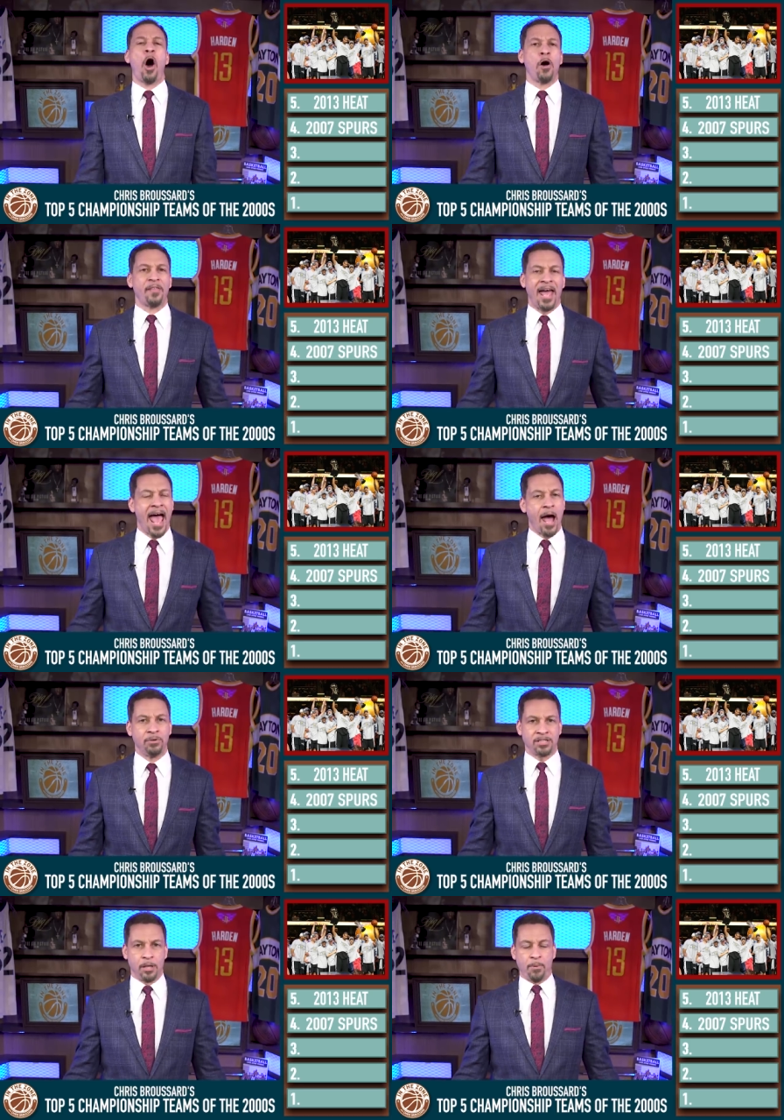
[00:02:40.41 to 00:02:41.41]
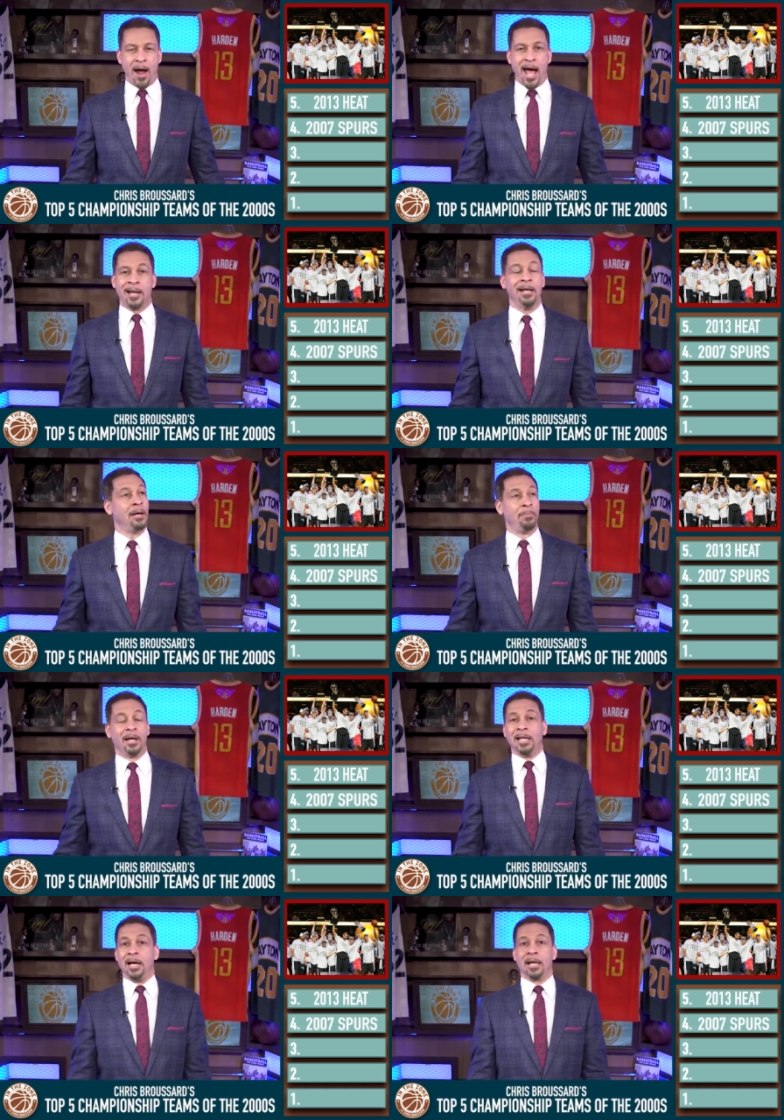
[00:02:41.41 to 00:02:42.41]
All they had was LeBron.
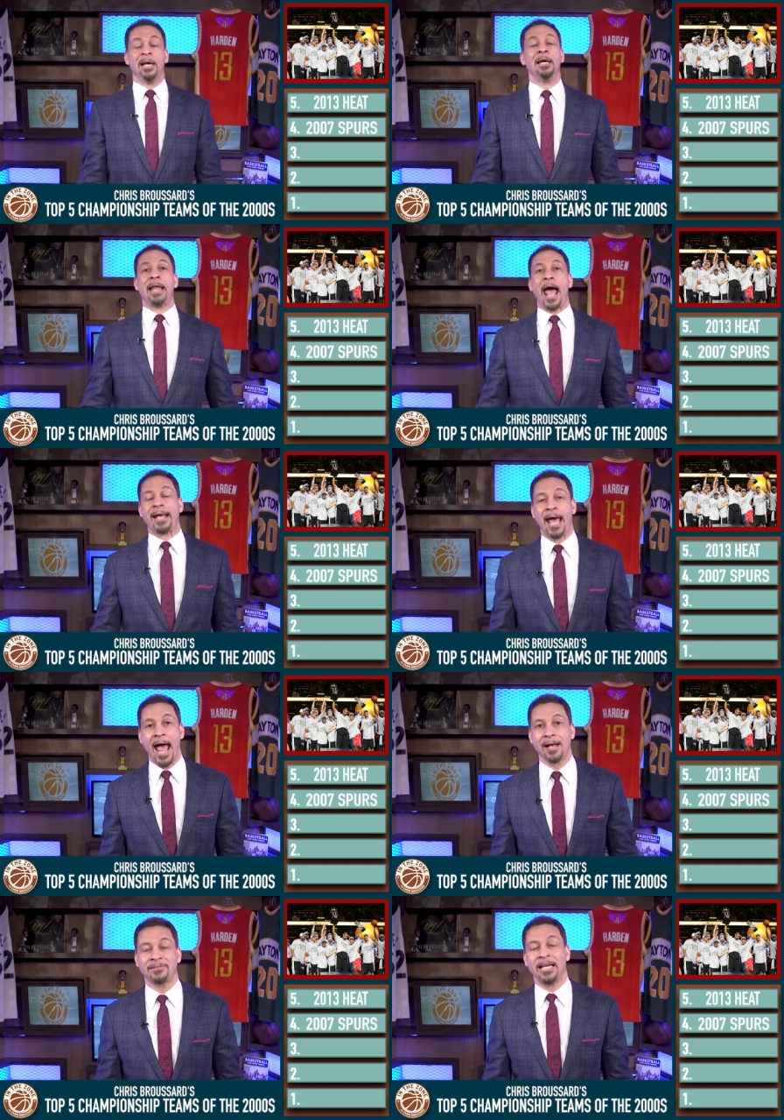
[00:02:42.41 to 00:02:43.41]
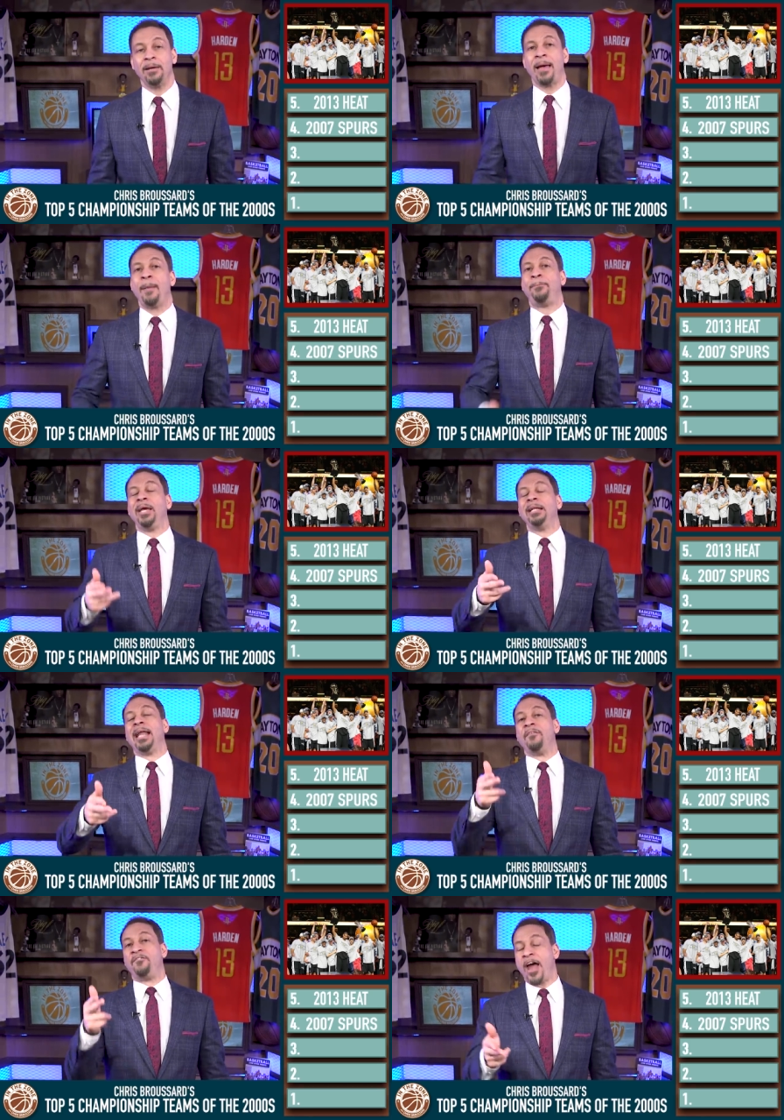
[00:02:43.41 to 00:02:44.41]
But look, that Cavs team had beaten
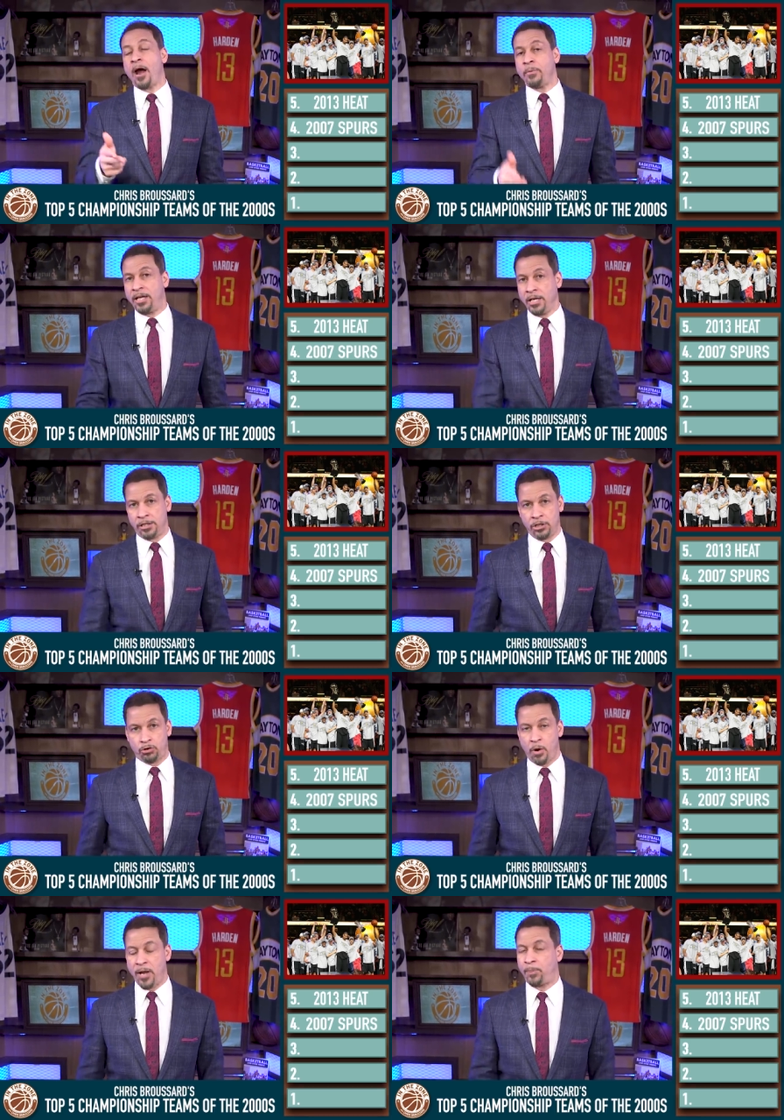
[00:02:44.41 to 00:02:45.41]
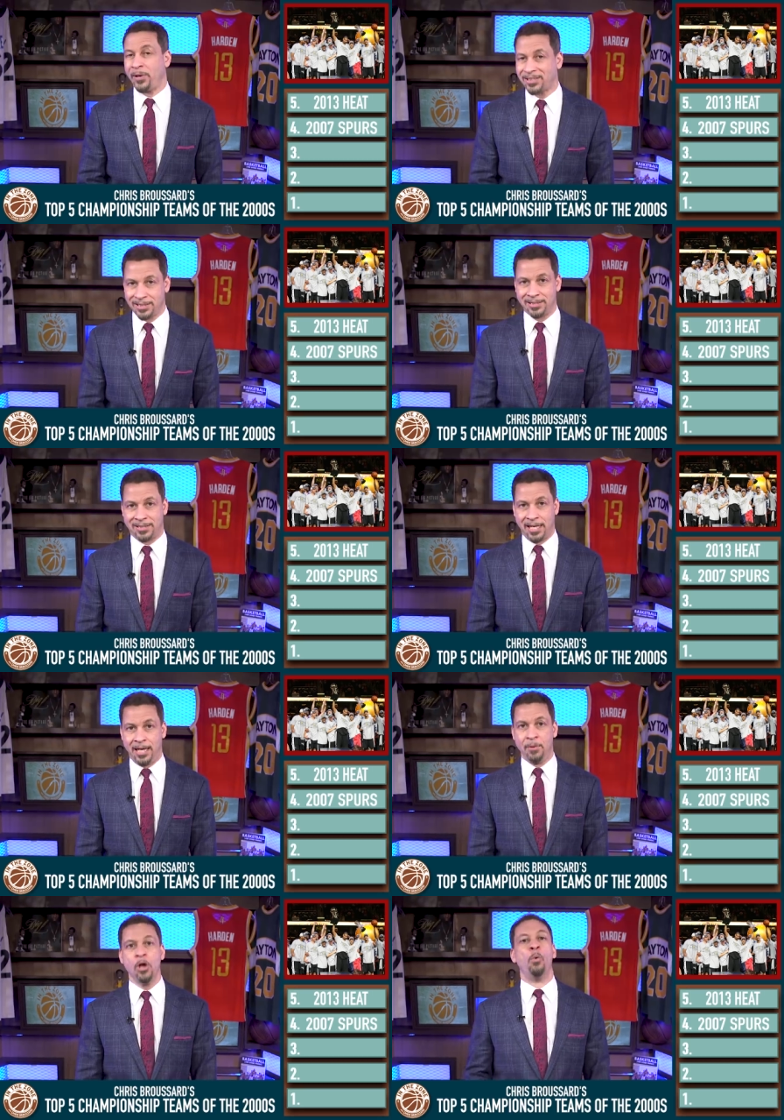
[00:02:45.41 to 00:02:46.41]
a very good Detroit Pistons
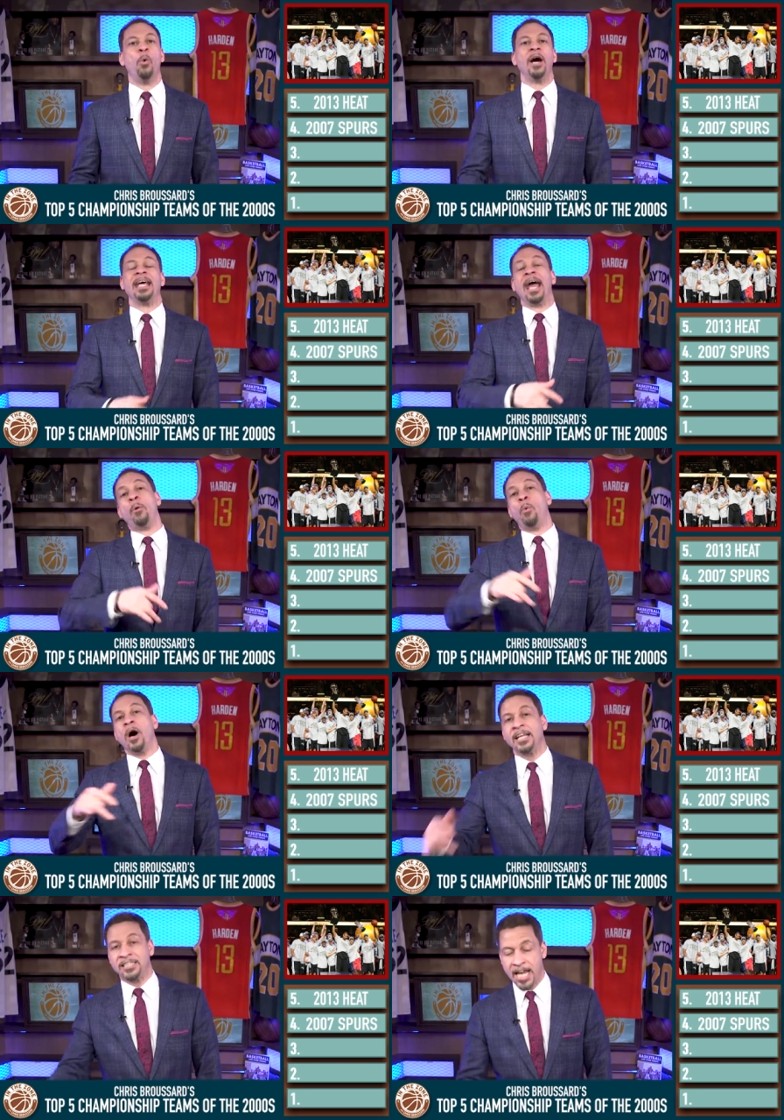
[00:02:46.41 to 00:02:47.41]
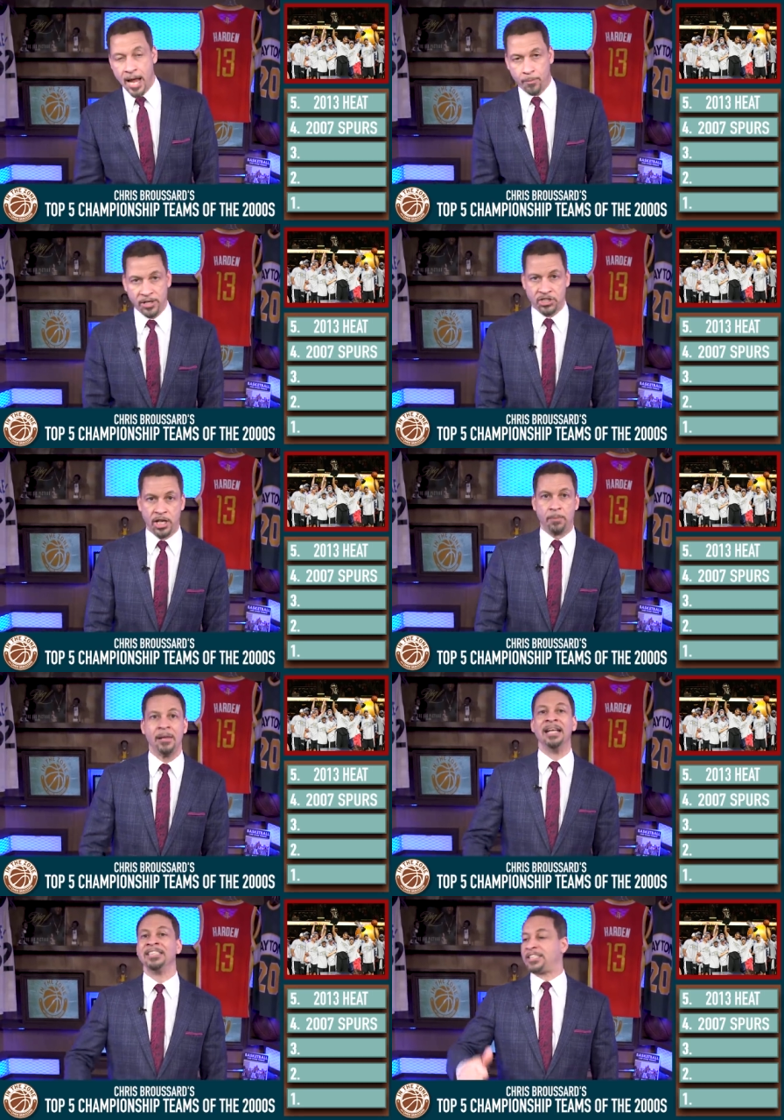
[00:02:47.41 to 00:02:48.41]
team. One they had won a championship,
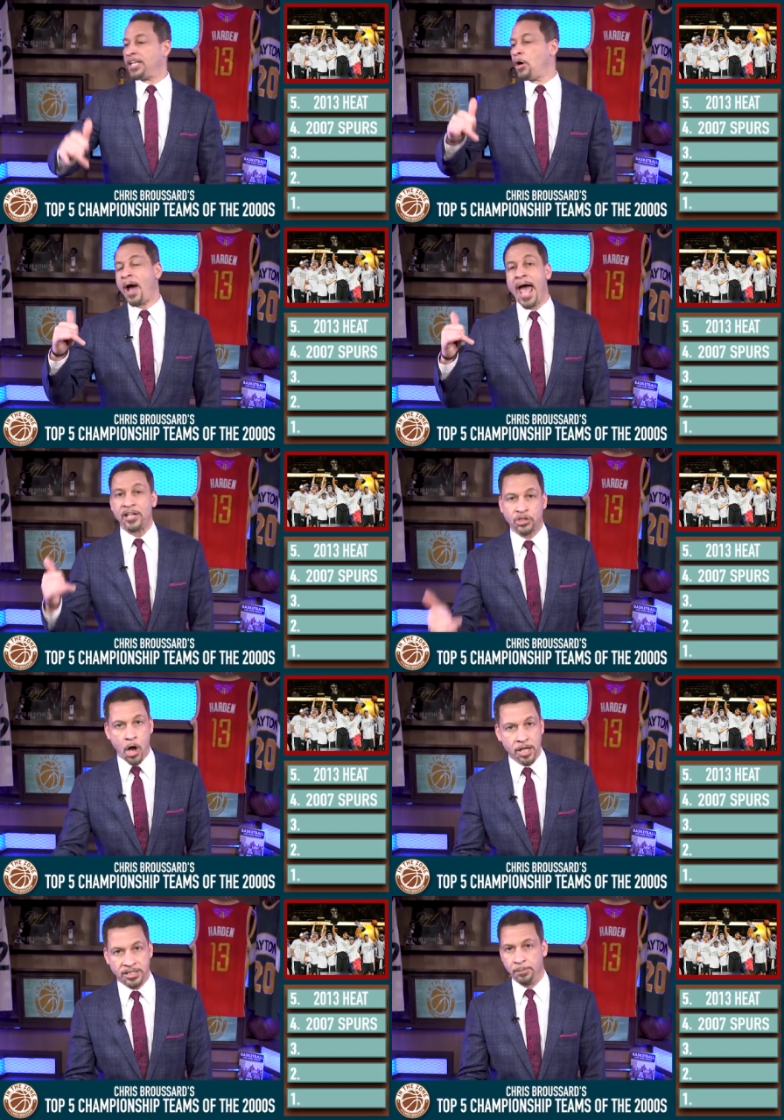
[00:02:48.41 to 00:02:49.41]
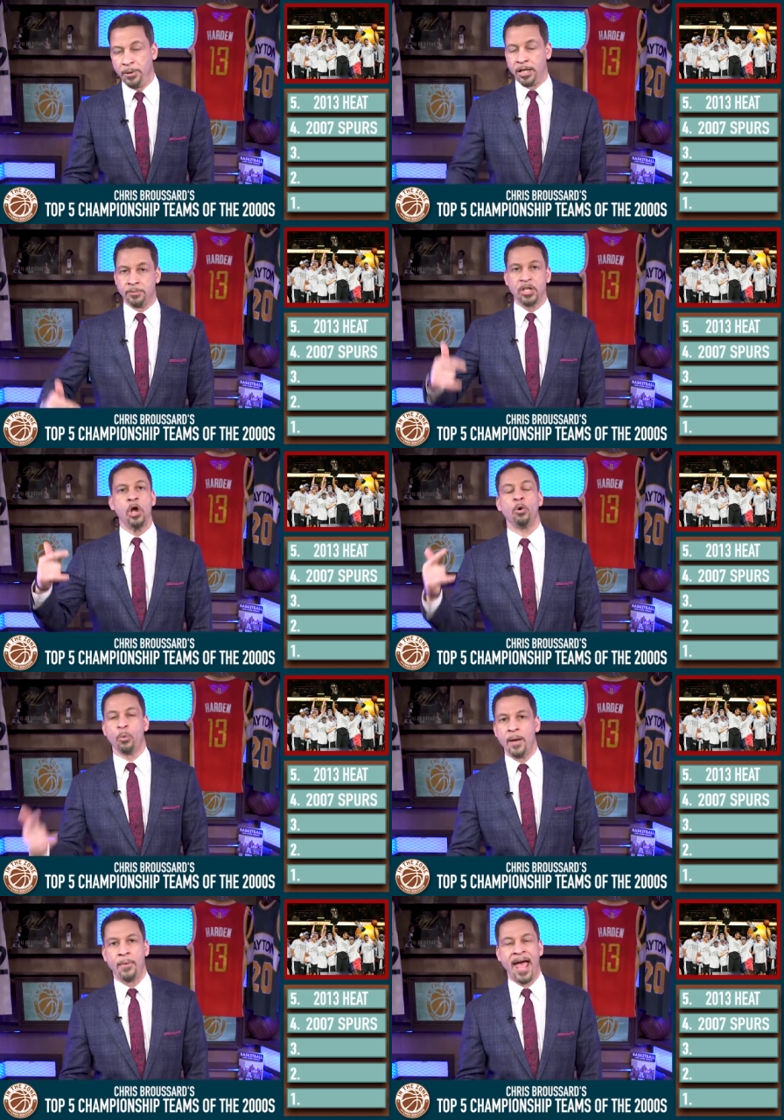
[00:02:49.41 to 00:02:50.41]
still had Chauncey Billups,
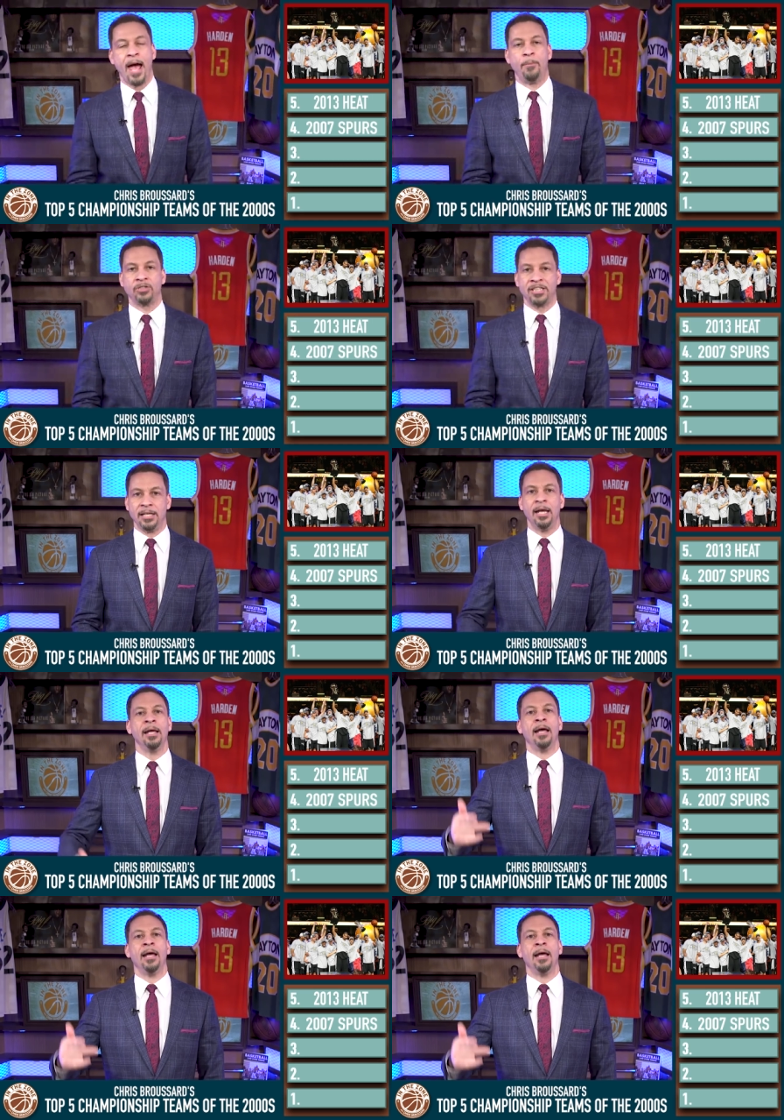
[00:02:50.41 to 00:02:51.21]
Rip Hamilton,